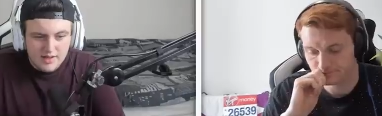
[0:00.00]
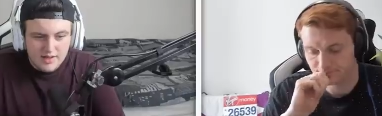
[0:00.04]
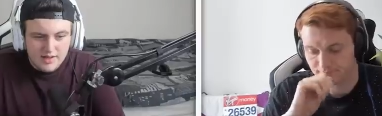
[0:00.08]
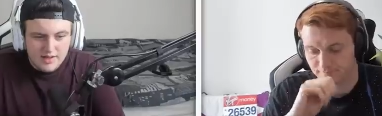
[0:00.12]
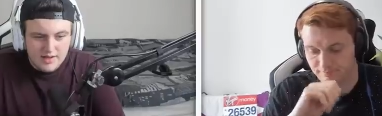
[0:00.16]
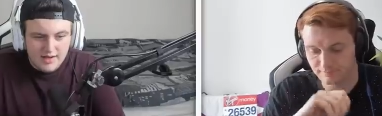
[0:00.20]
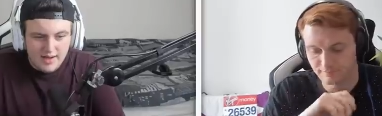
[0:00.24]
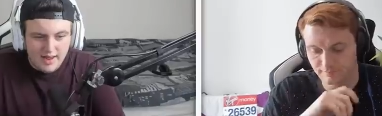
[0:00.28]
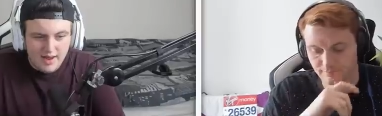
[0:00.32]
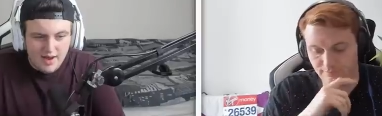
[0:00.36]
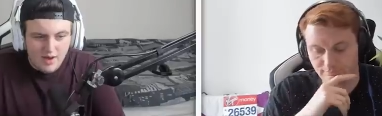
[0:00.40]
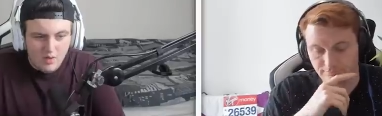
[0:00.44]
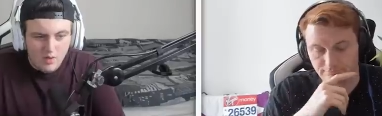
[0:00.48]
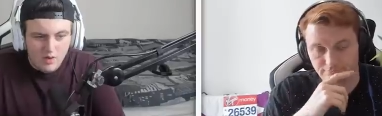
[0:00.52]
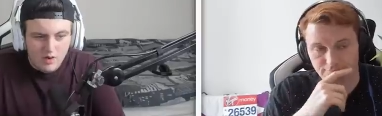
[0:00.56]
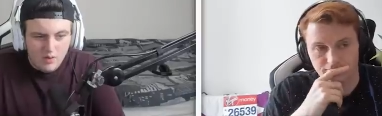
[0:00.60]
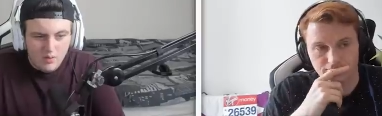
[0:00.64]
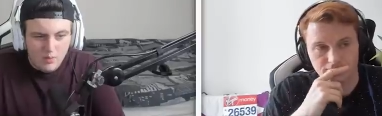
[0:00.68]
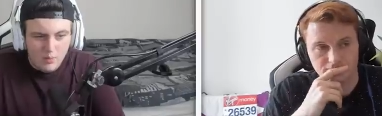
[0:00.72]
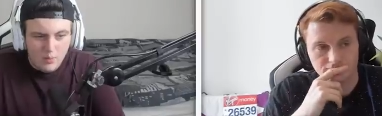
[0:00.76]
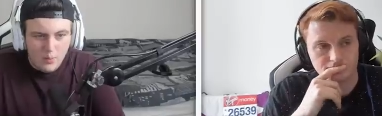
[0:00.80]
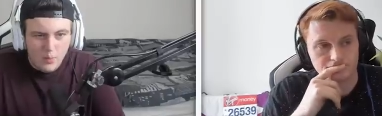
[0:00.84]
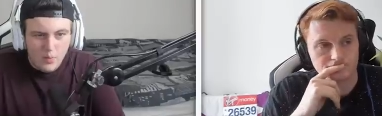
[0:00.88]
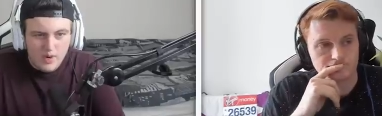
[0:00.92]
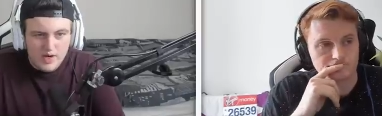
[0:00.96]
Speaker 1: Now,
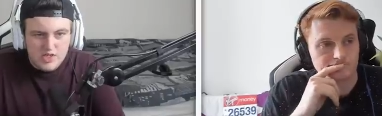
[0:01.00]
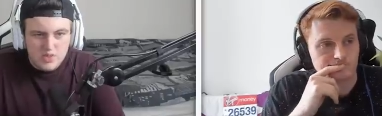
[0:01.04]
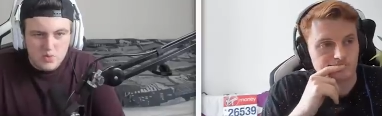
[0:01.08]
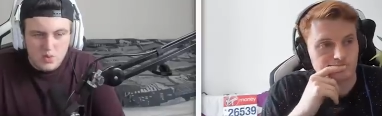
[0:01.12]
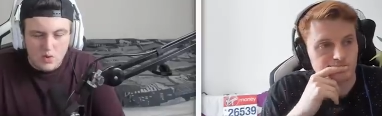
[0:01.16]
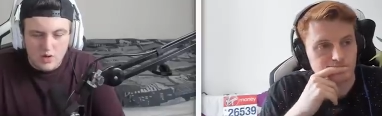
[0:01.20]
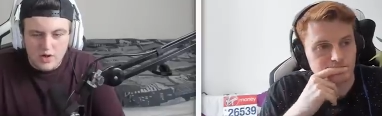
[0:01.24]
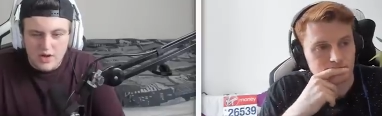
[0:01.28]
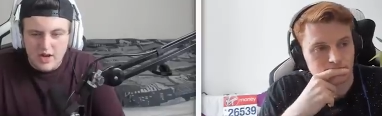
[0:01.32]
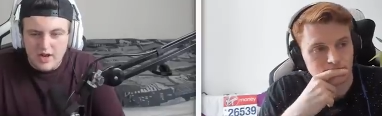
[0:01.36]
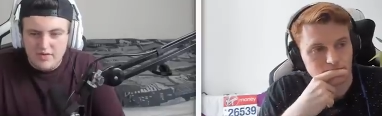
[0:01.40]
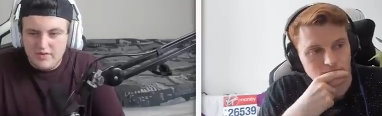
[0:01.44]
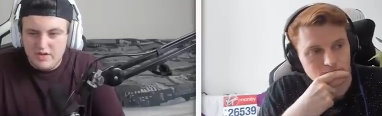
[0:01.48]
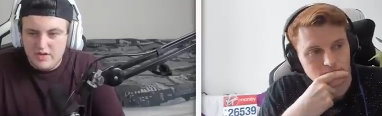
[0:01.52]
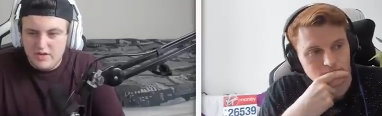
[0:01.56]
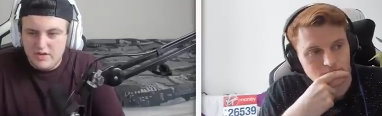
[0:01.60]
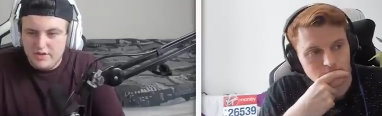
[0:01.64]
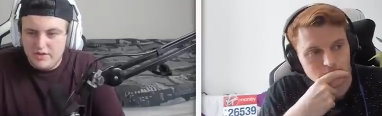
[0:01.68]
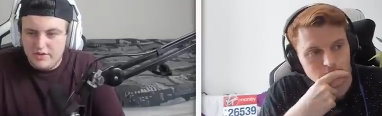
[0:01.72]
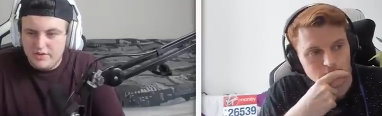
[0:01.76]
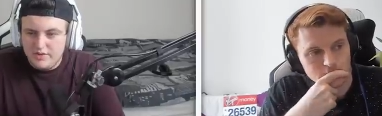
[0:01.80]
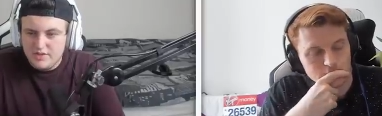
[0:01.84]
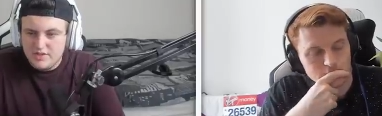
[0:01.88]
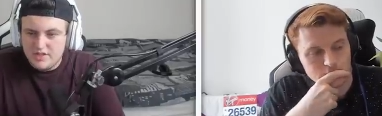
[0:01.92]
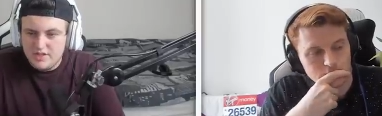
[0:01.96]
which one have you
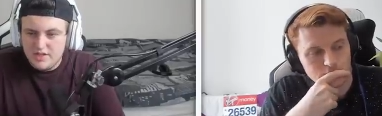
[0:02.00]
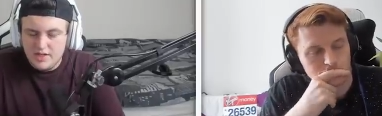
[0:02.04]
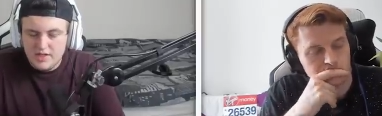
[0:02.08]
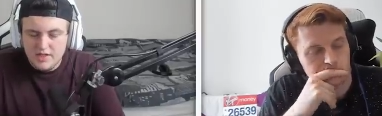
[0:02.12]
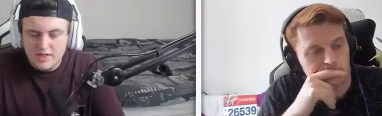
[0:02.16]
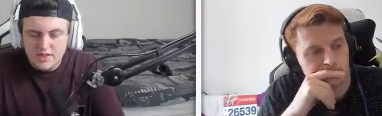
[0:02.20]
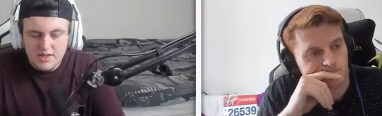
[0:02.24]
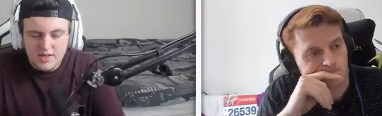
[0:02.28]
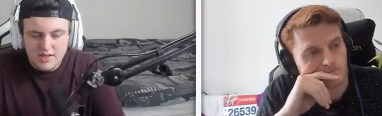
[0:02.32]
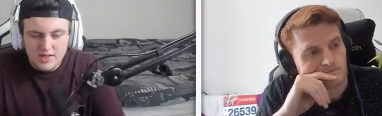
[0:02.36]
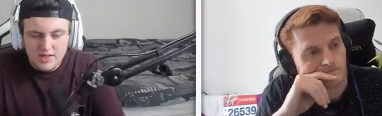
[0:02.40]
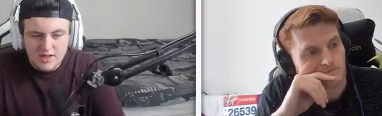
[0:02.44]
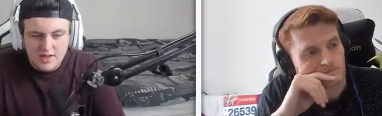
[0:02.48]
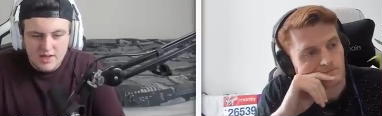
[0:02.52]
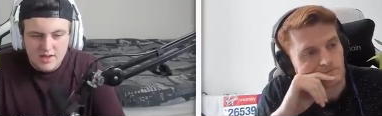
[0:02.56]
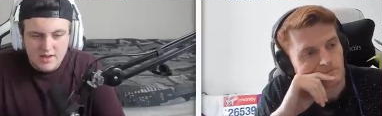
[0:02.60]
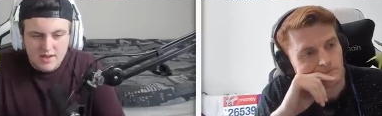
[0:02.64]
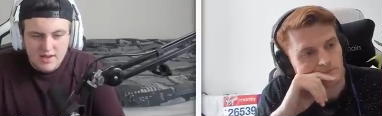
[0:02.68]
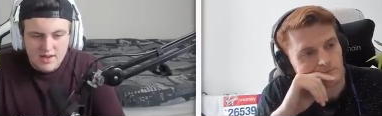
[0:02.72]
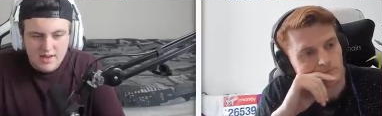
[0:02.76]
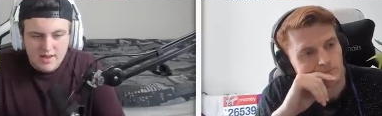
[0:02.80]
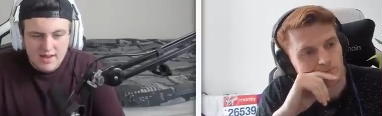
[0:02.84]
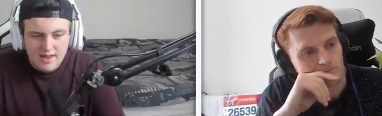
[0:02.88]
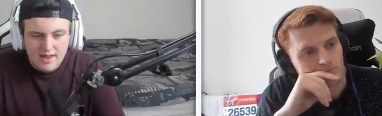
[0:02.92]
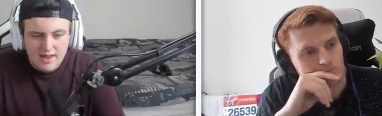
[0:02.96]
used?
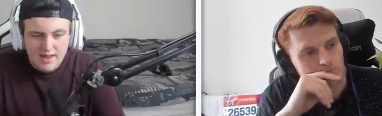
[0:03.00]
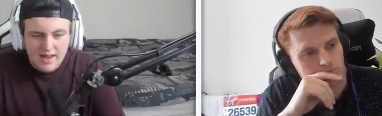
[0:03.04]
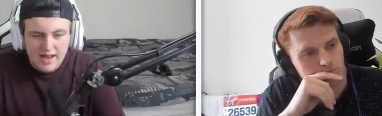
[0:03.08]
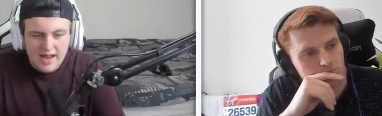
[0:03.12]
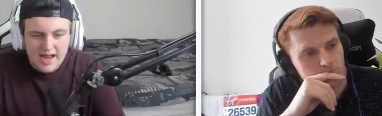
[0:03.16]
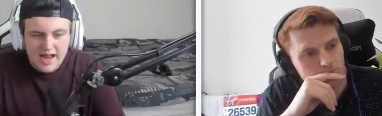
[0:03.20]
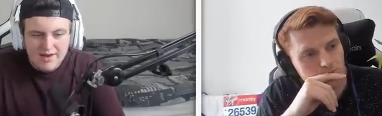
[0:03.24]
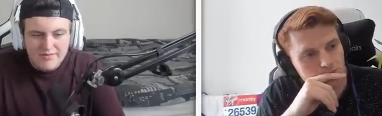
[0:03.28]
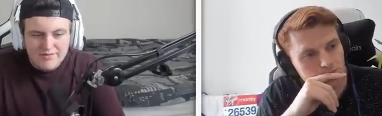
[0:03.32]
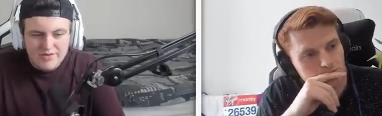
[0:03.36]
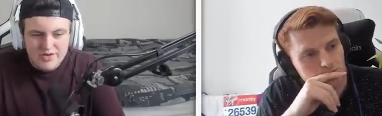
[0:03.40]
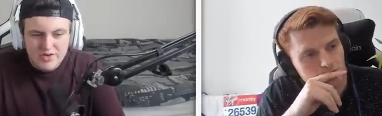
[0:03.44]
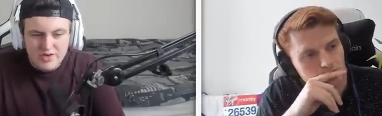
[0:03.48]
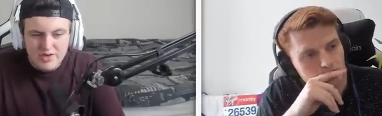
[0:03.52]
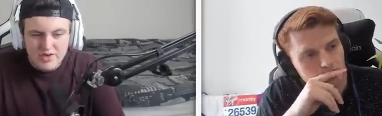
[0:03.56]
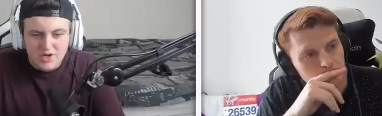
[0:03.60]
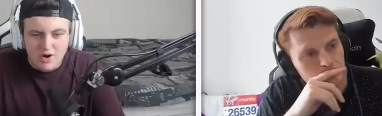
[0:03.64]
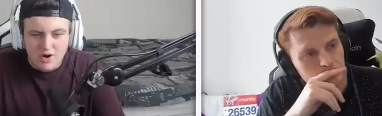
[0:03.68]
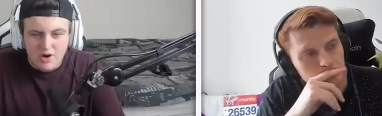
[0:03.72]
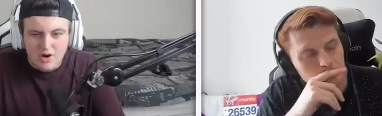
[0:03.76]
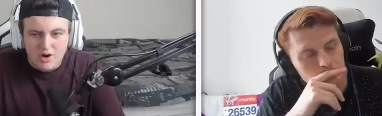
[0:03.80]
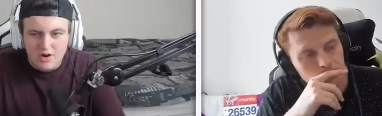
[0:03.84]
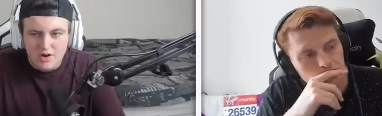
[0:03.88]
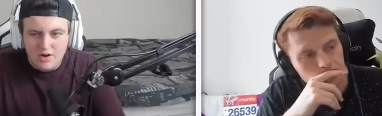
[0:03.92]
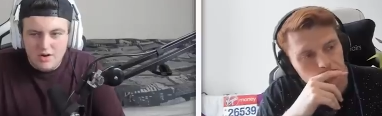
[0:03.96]
Have you
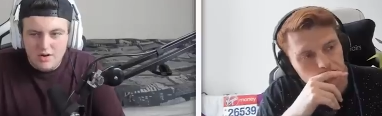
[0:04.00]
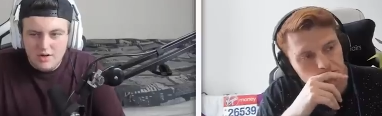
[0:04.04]
got?